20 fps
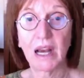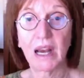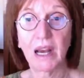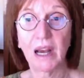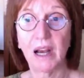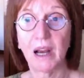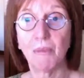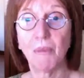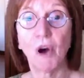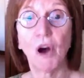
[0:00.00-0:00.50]

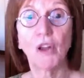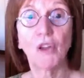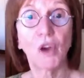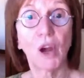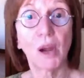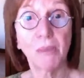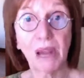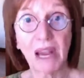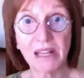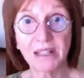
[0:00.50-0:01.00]
although
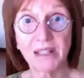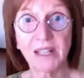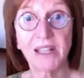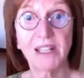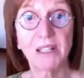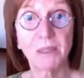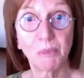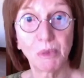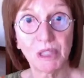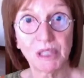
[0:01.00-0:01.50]
I'm answering
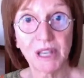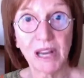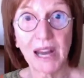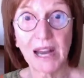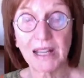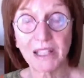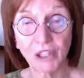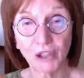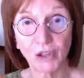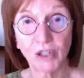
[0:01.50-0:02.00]

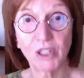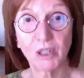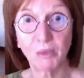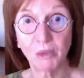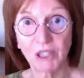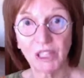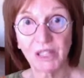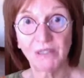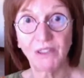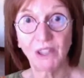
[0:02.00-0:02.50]

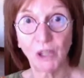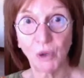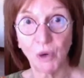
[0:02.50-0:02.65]
specific